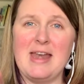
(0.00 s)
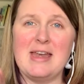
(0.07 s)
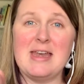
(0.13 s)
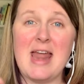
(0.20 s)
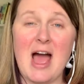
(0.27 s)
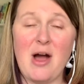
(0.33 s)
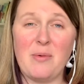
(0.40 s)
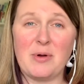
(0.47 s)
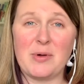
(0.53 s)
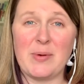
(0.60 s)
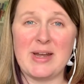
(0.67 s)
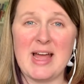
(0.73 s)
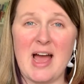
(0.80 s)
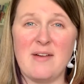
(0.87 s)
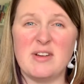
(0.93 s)
Now we're
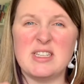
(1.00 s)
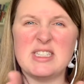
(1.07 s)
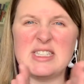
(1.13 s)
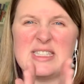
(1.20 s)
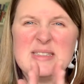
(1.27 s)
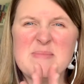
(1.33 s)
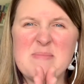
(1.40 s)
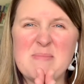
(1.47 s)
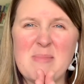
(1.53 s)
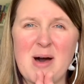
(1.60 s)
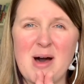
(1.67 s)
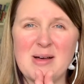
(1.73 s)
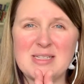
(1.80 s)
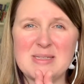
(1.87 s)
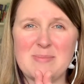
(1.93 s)
going to have a
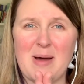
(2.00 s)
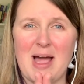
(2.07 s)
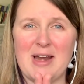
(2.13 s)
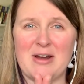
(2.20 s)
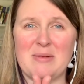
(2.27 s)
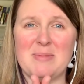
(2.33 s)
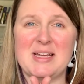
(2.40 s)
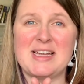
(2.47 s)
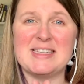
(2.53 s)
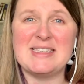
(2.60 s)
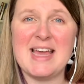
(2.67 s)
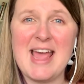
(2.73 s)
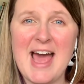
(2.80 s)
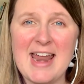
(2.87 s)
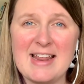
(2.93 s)
small spider because
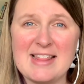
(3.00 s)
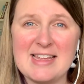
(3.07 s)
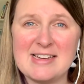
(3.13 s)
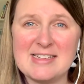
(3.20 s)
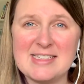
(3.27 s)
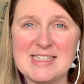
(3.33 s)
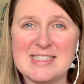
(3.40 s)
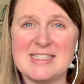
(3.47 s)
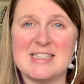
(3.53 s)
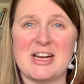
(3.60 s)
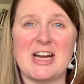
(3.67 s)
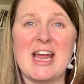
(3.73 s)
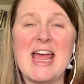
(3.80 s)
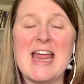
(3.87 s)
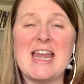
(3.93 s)
they had a little
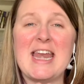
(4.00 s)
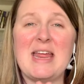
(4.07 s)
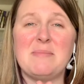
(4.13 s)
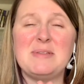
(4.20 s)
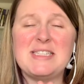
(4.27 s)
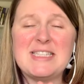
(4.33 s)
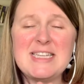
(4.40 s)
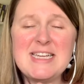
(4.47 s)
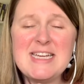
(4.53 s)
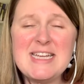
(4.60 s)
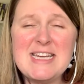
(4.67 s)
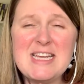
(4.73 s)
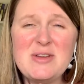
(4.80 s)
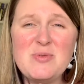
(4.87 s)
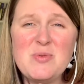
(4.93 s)
sister named Tina.
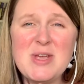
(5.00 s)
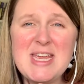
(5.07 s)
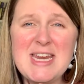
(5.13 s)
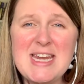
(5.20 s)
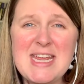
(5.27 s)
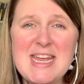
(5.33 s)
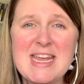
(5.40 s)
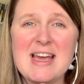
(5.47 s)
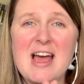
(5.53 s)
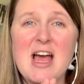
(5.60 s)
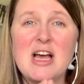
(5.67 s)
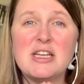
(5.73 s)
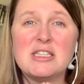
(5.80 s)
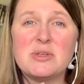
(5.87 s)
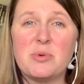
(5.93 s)

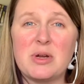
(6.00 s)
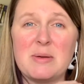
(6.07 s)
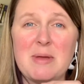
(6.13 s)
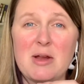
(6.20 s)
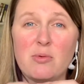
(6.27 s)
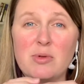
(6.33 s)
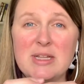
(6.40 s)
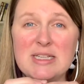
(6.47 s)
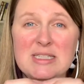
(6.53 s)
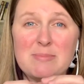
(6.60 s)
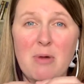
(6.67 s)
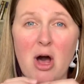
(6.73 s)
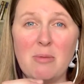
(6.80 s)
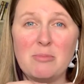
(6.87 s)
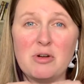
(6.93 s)
So we're going to make really
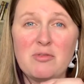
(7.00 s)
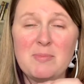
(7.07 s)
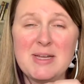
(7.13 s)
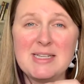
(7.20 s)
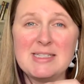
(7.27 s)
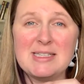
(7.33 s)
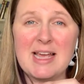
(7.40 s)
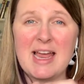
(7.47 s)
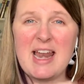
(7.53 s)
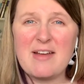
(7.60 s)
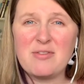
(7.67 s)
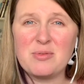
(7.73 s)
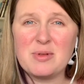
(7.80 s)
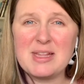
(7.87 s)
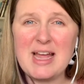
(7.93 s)
small movements and
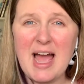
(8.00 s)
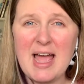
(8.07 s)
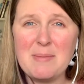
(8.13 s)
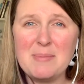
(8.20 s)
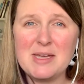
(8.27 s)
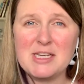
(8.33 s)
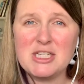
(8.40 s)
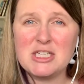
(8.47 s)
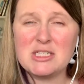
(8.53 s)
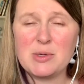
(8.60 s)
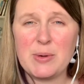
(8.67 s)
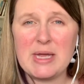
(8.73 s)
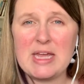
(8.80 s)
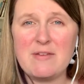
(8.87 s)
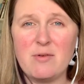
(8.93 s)
have a really high pitched,
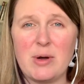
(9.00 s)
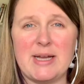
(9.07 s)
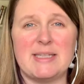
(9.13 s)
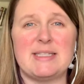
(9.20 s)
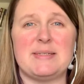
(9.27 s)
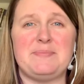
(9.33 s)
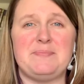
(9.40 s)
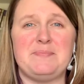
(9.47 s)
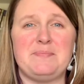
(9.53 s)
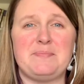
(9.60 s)
squeaky voice.